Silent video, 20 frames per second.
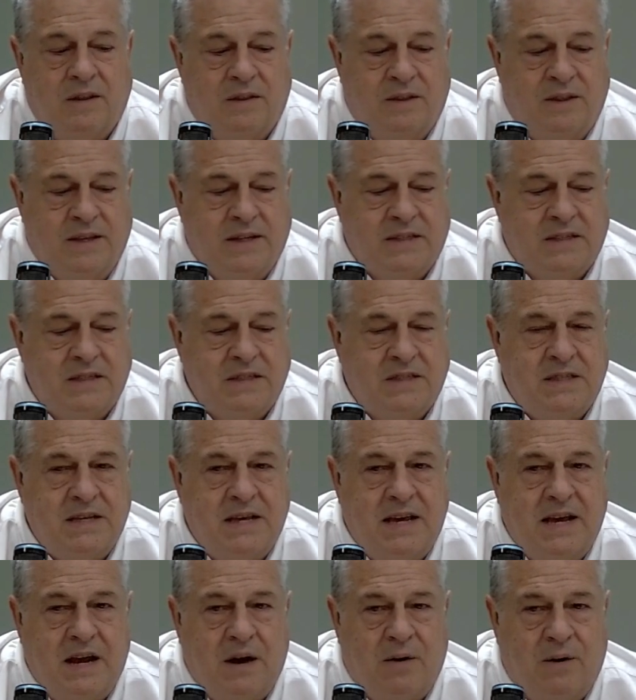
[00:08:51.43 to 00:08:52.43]
This is
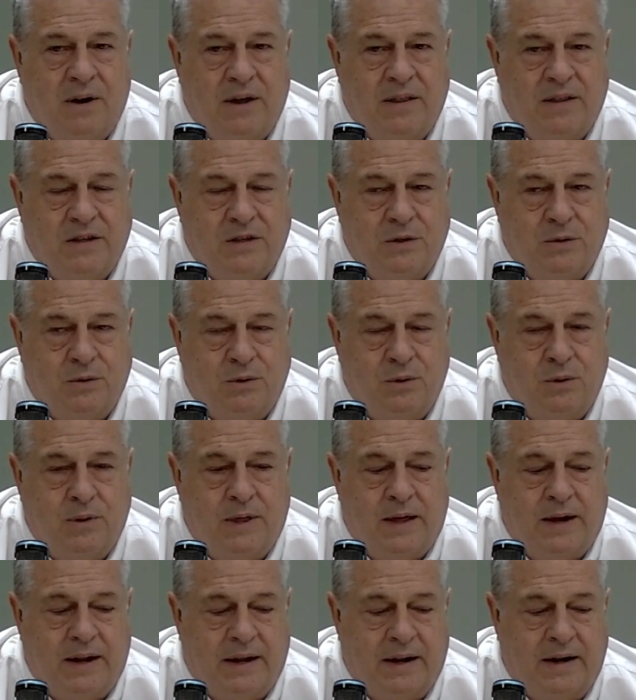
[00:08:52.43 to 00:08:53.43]
the area that you do
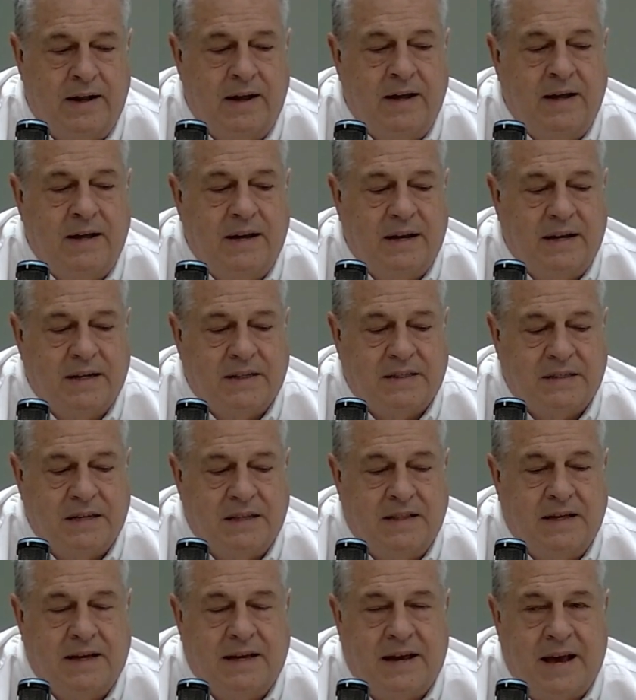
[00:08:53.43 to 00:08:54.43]
that in. It's
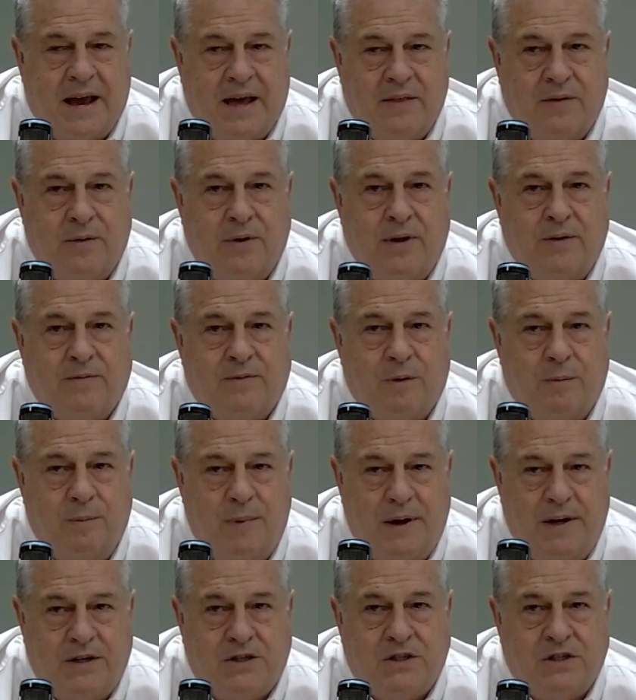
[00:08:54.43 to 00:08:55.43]
in the gathering
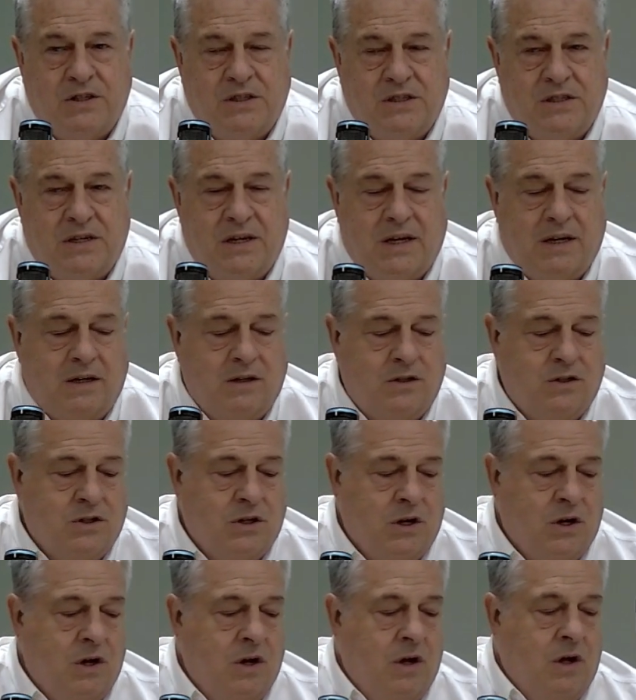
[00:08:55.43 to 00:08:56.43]
information stage.
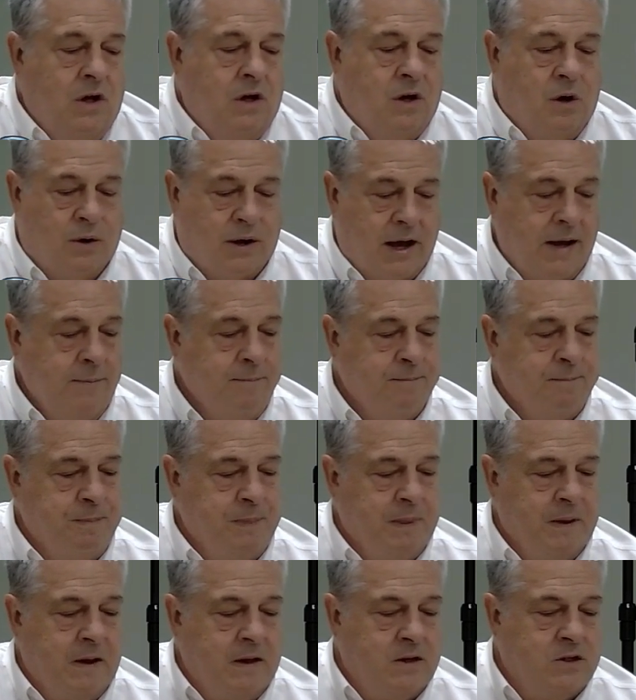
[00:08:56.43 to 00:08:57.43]
Okay?
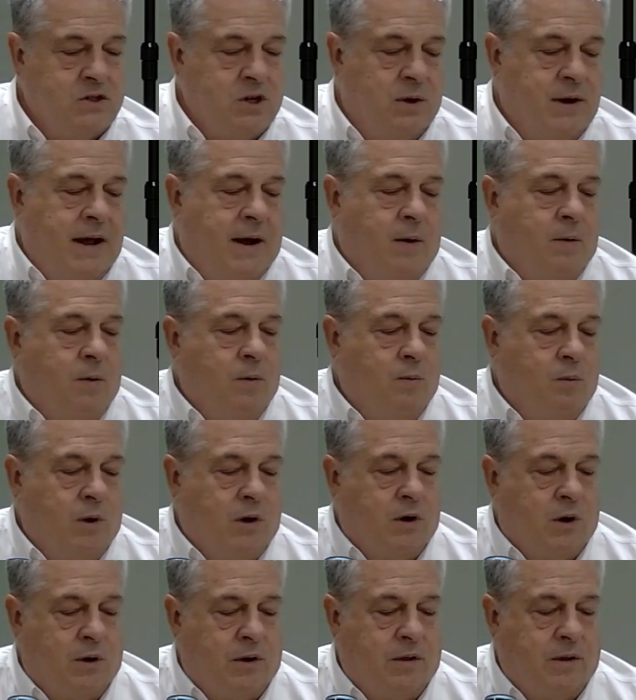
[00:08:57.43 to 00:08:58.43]
So now
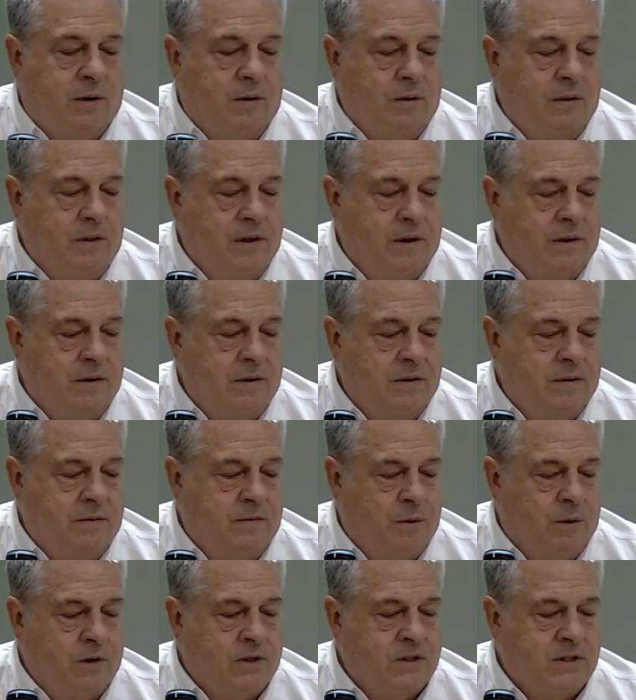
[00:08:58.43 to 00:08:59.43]
we'll go to the, the, the
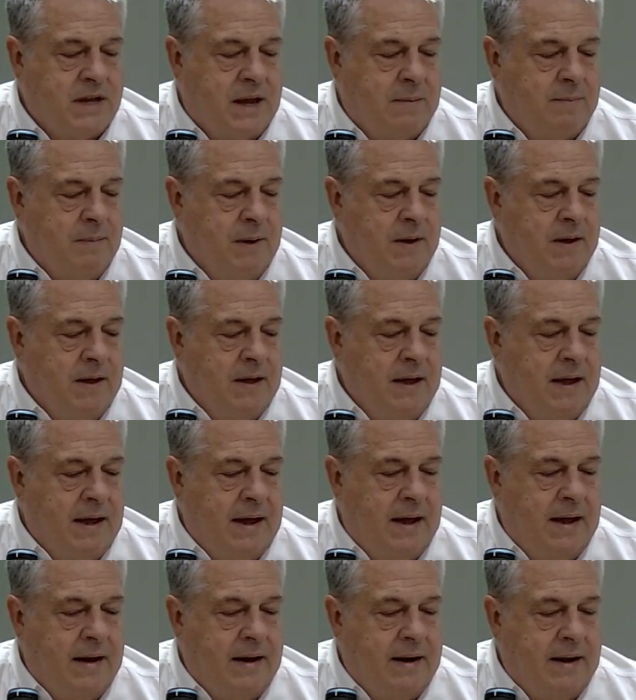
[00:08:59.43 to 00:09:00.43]
fourth step,
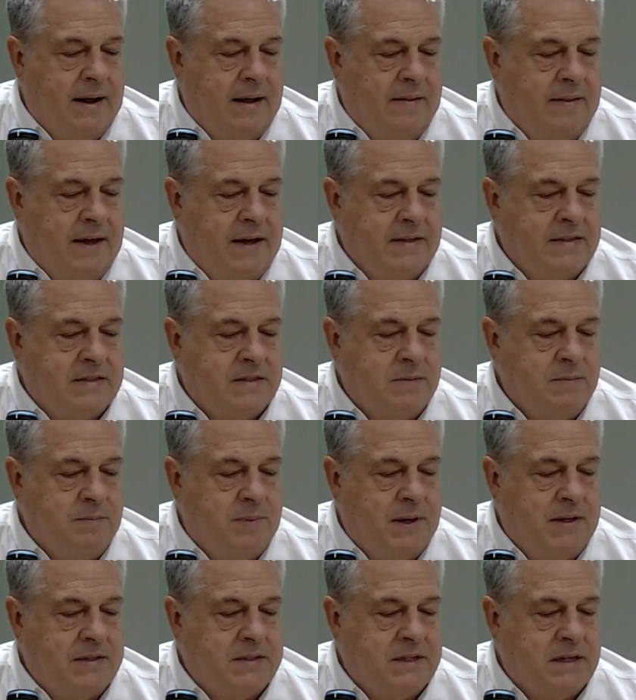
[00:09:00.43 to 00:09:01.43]
and, and that's
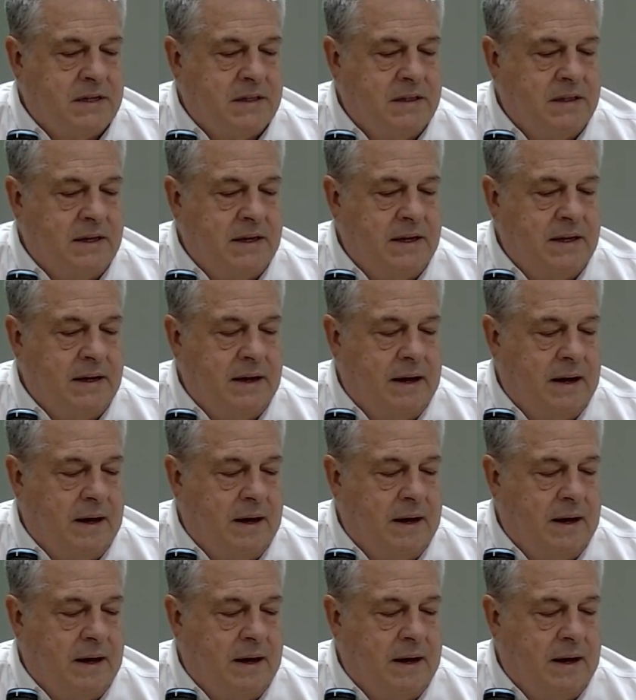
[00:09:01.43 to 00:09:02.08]
basically